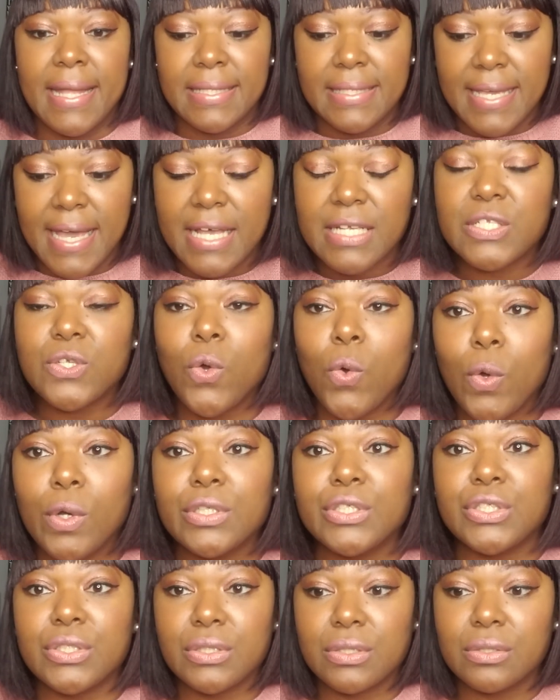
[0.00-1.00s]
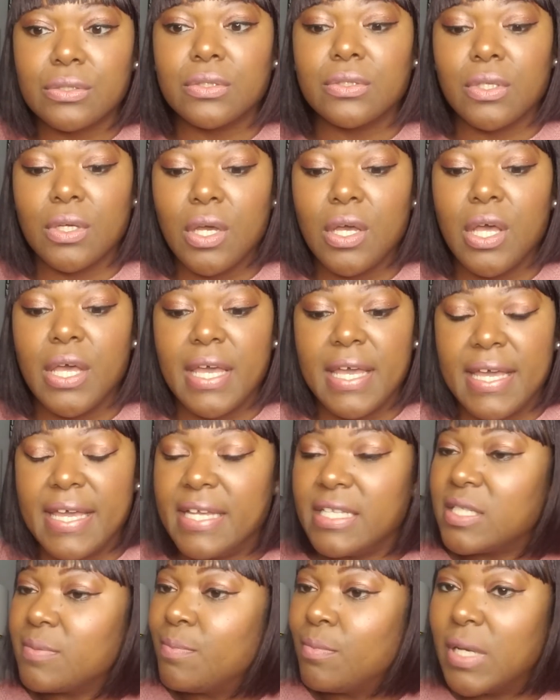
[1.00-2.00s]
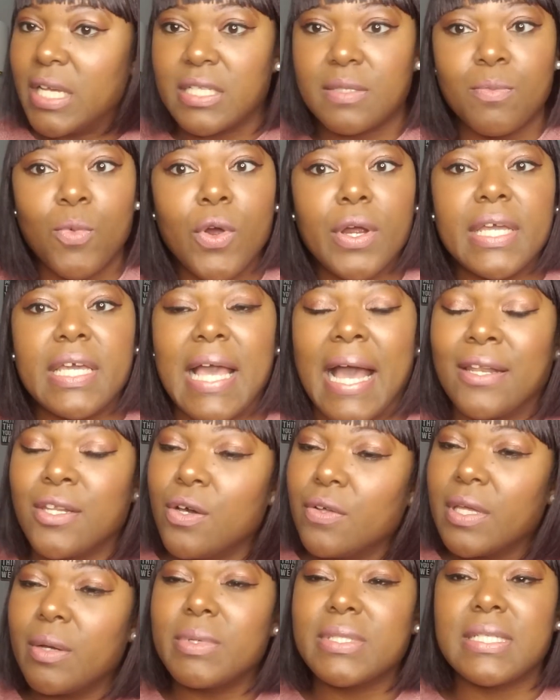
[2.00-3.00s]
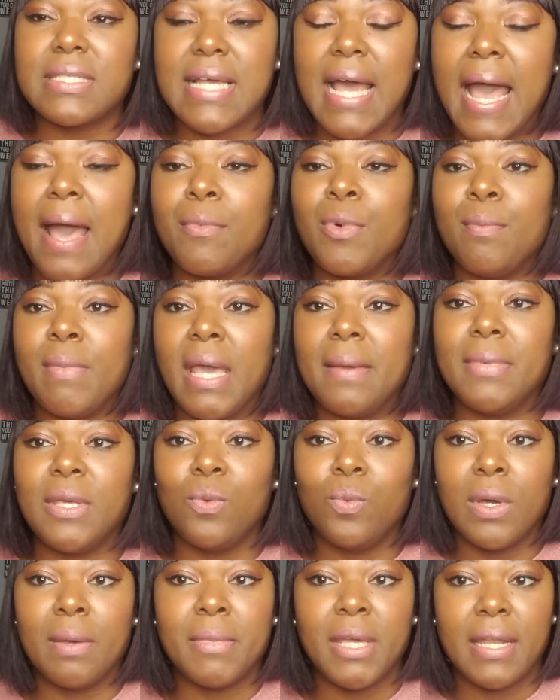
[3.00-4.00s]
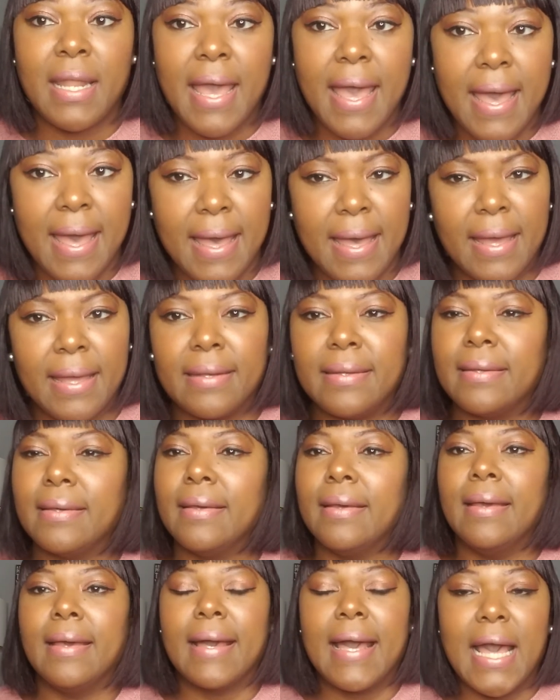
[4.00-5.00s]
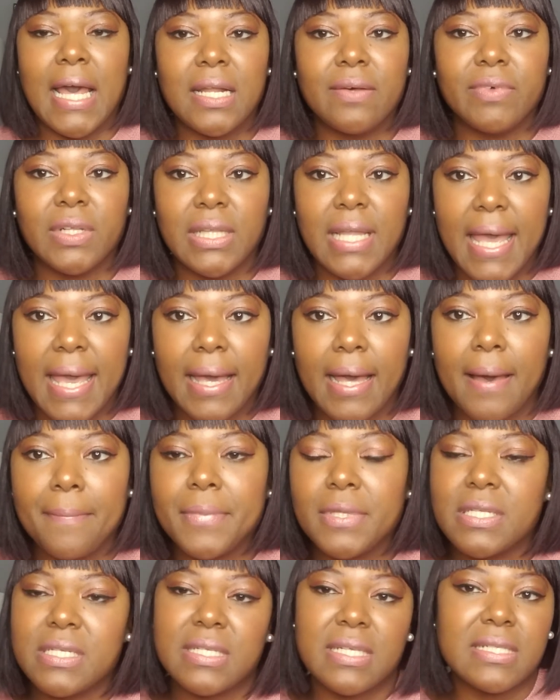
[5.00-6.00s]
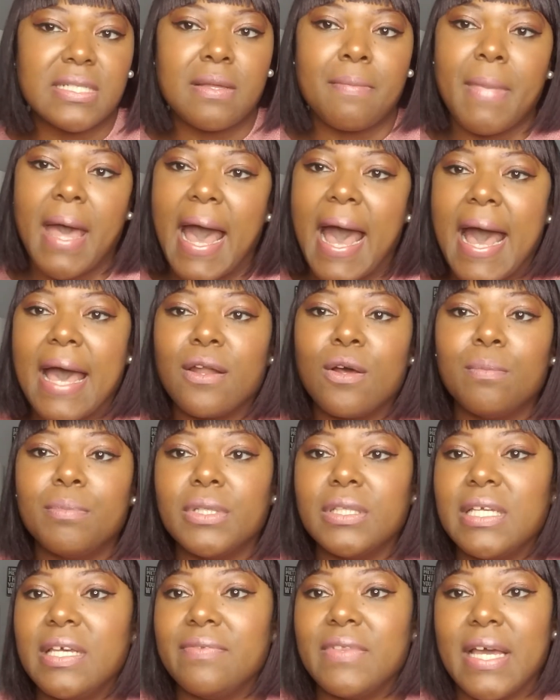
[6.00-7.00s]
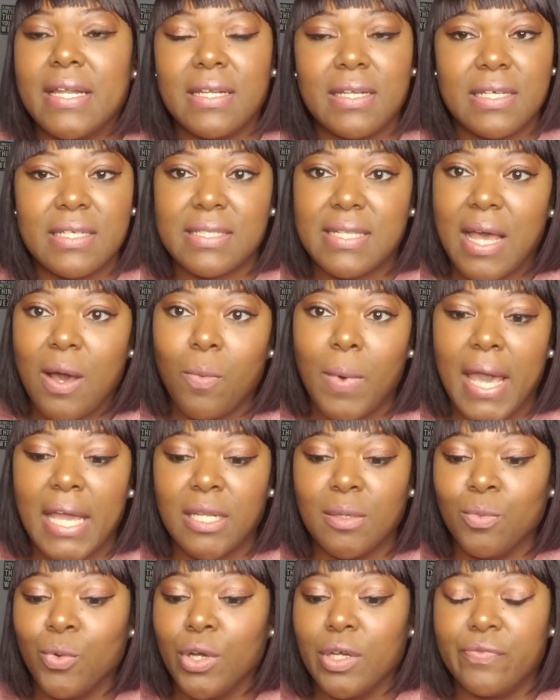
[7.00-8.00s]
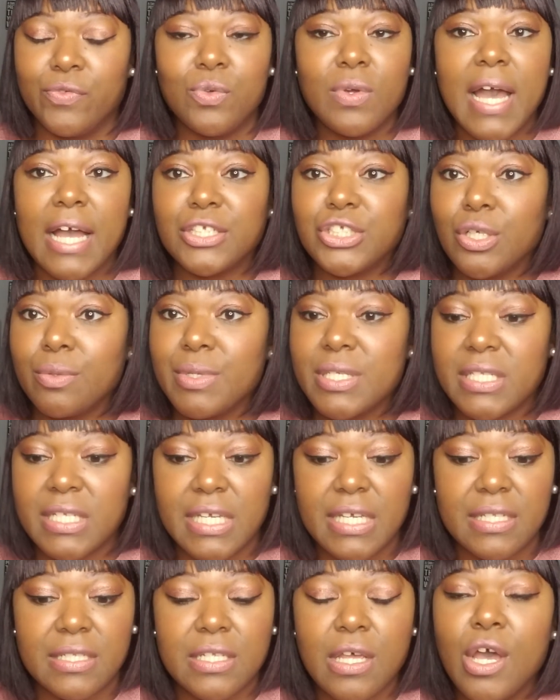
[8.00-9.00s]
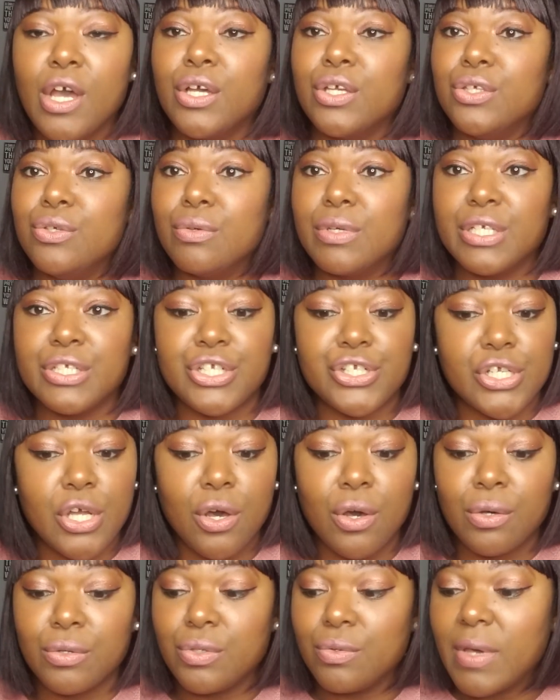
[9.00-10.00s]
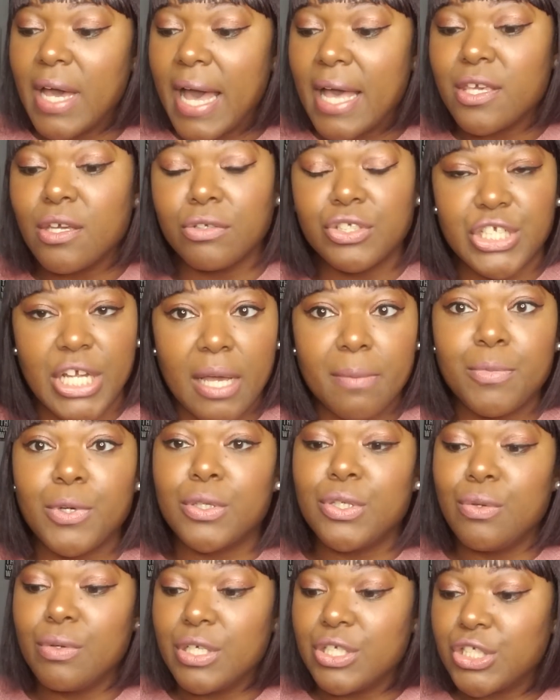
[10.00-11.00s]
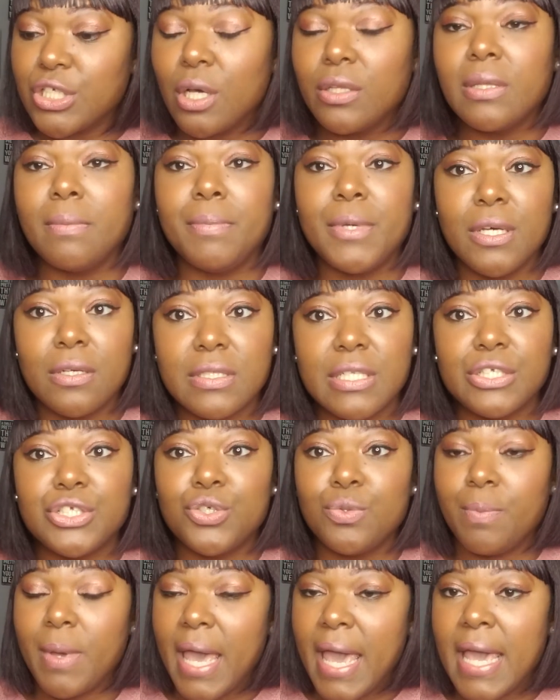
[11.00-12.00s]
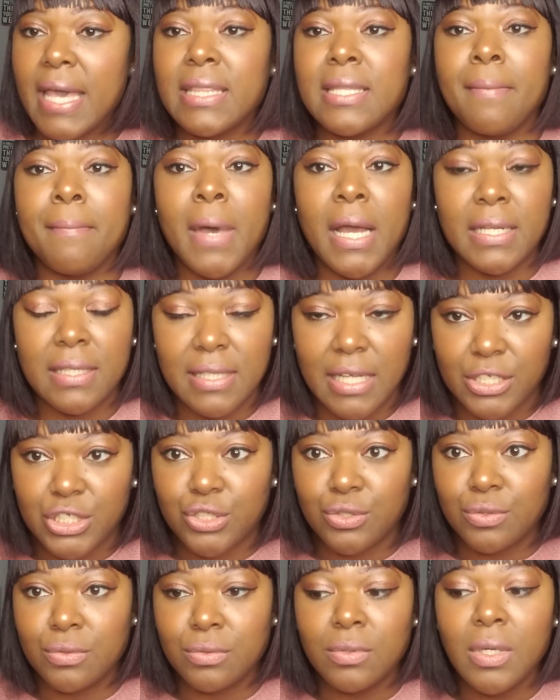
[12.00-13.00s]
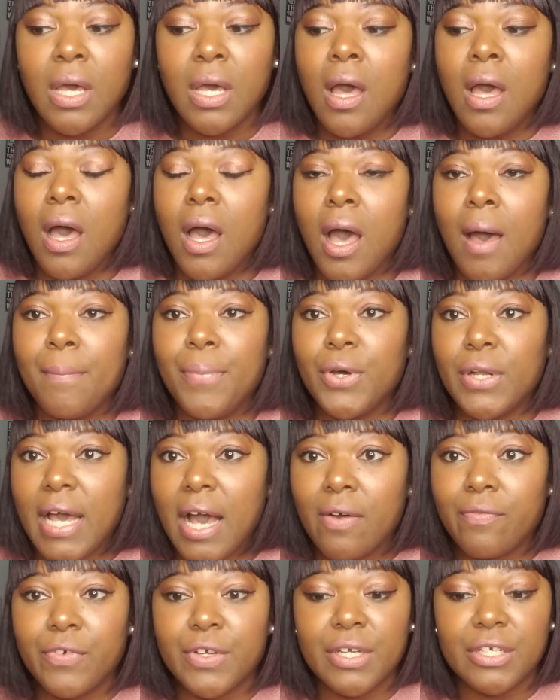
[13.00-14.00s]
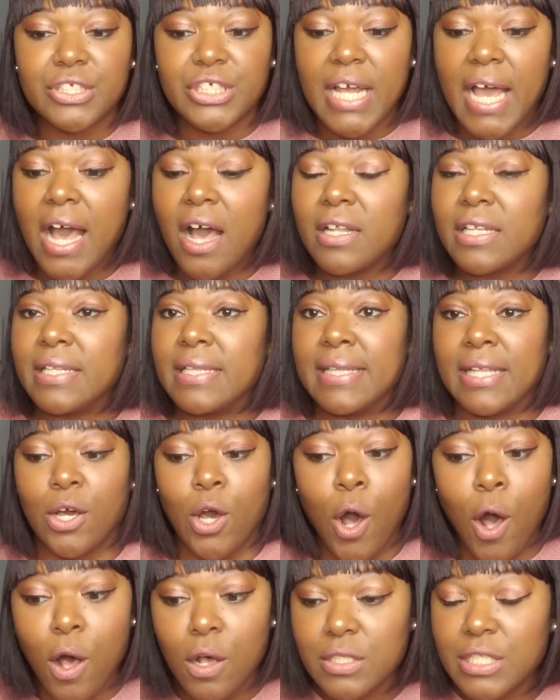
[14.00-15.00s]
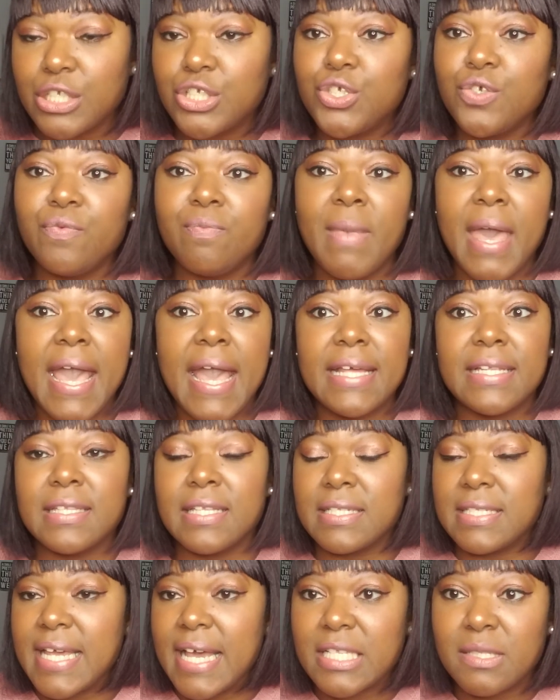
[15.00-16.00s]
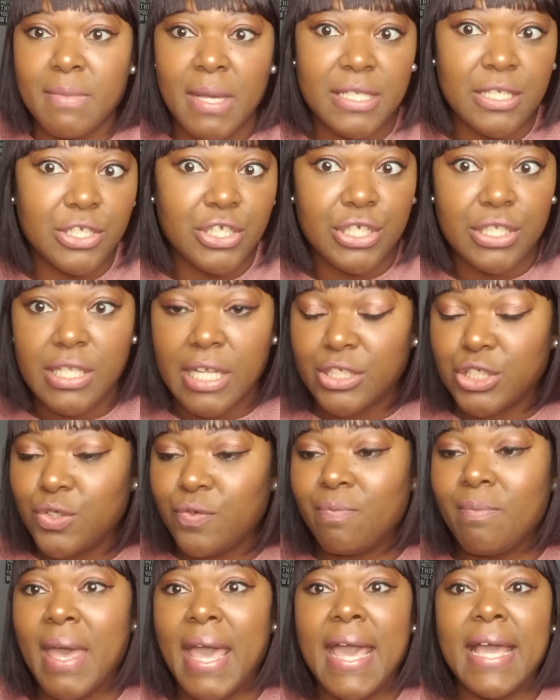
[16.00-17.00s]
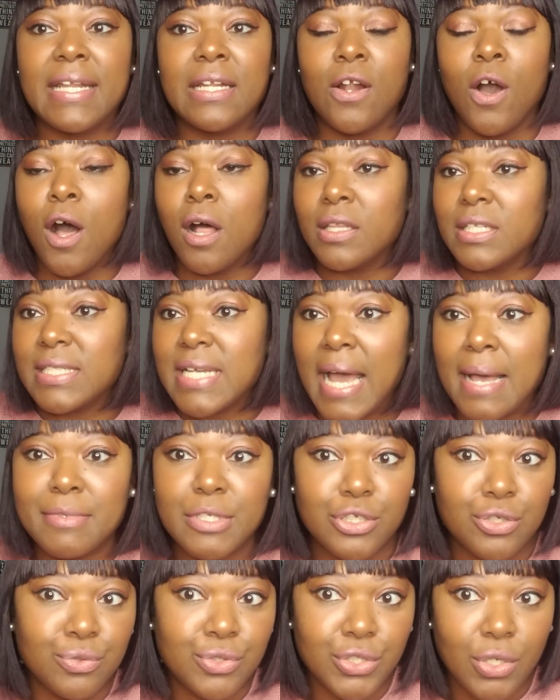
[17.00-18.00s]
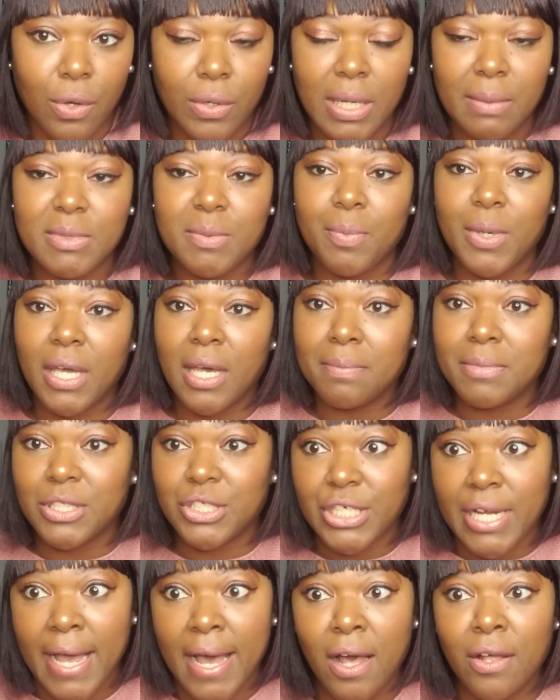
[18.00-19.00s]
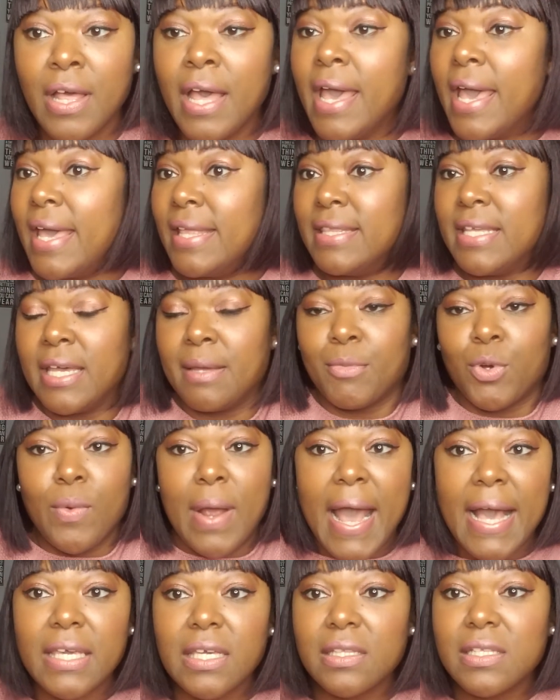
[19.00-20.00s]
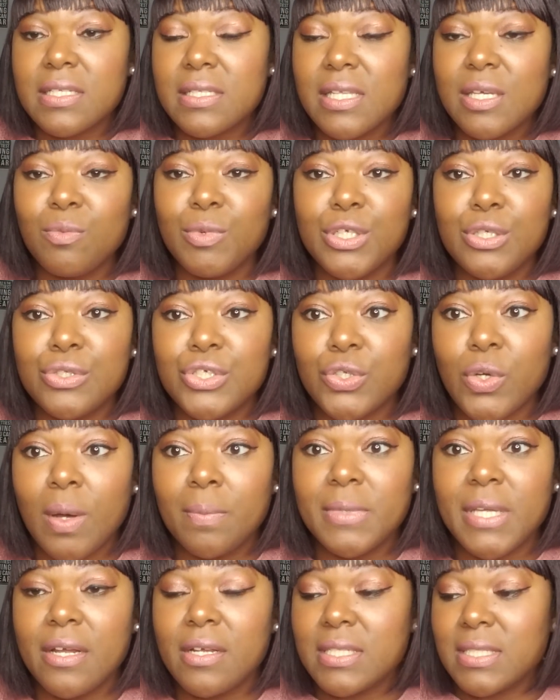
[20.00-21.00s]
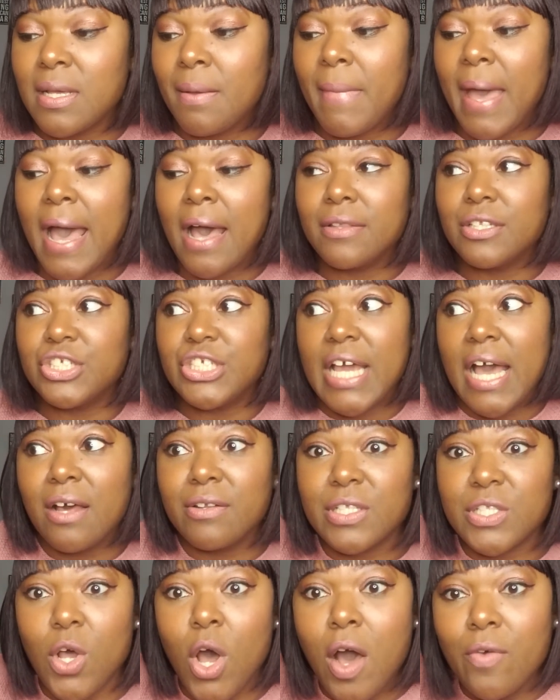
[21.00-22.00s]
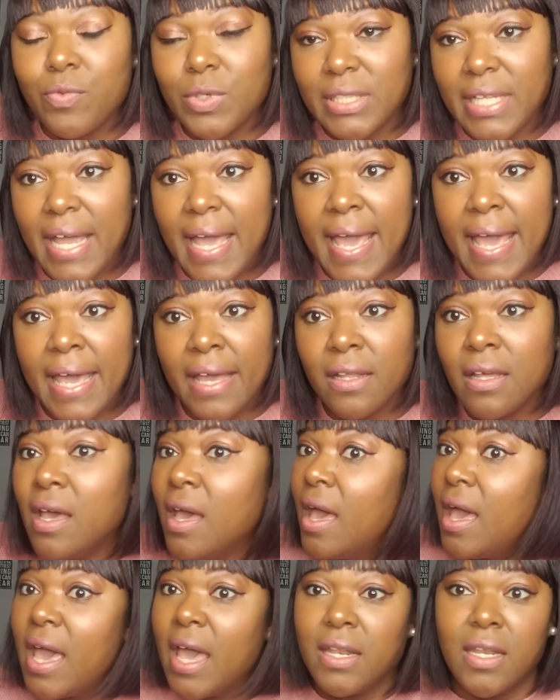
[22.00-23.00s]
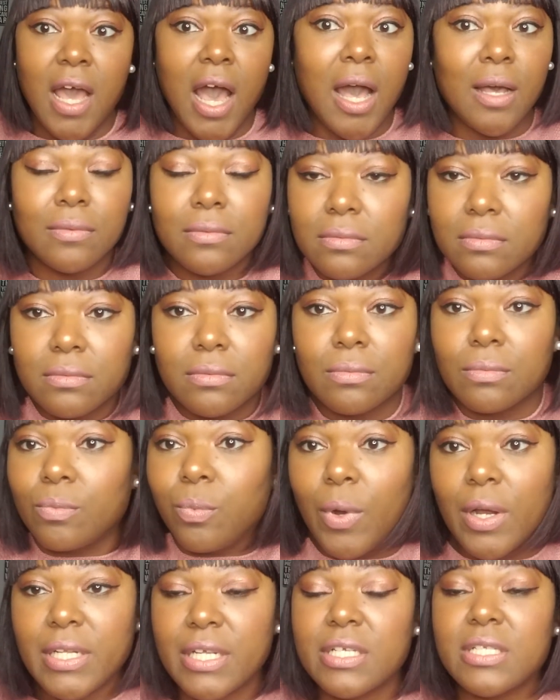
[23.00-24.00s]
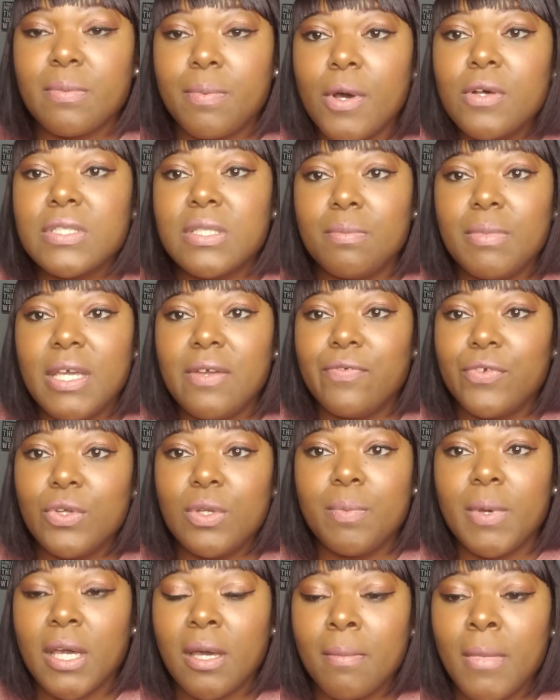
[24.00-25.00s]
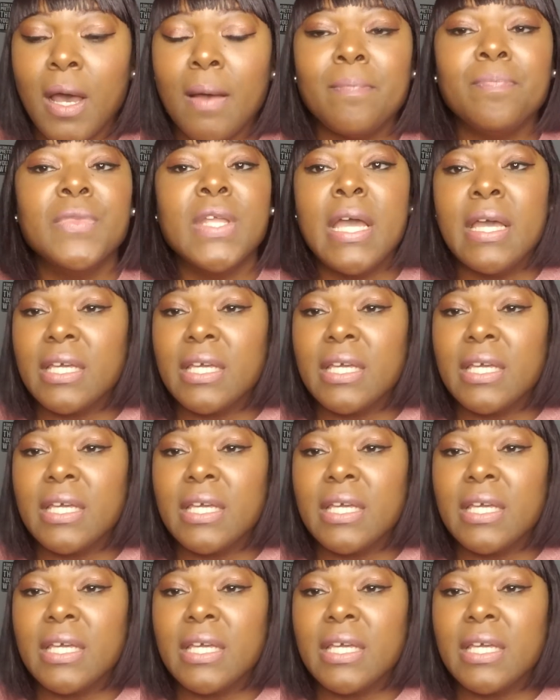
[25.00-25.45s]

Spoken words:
yes, courts, it's more, I know there was a time when maybe women had kind of a leg up in the system, but I don't believe that it is that way anymore. If you got your receipts, you can show you got your checkbook, you can show the bills that you pay and the money that you put out for your child and the calls that you've made and the text messages that you've made and all the times that you showed up to pick up the child. And then miraculously, when you show up there, somehow the child is off with their aunt and not where they're supposed to be for you to pick them up.